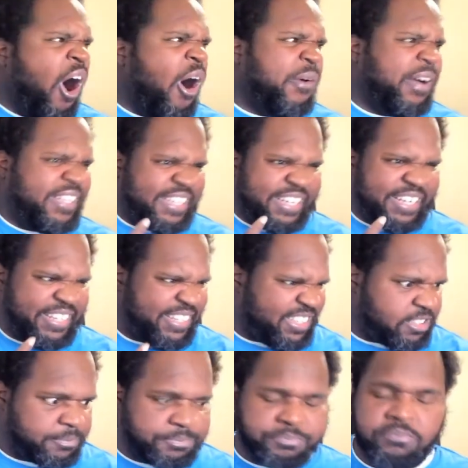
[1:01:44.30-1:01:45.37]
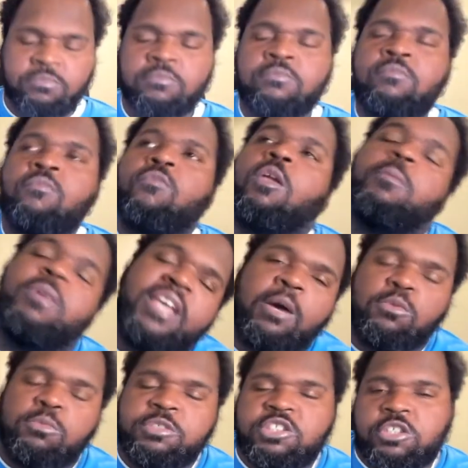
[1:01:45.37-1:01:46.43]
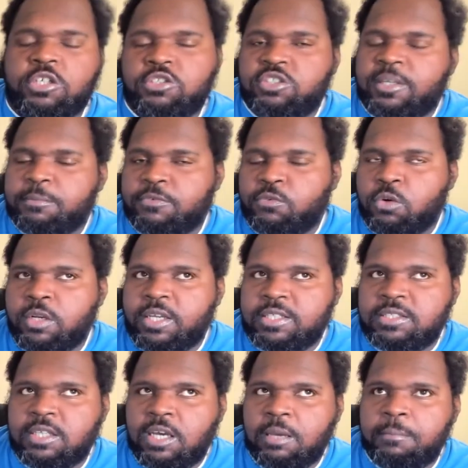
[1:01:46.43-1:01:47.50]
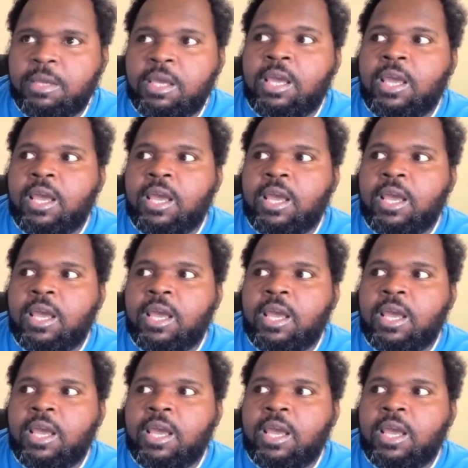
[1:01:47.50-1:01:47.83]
What the hell? But yeah, we'll be starting chapter four next time.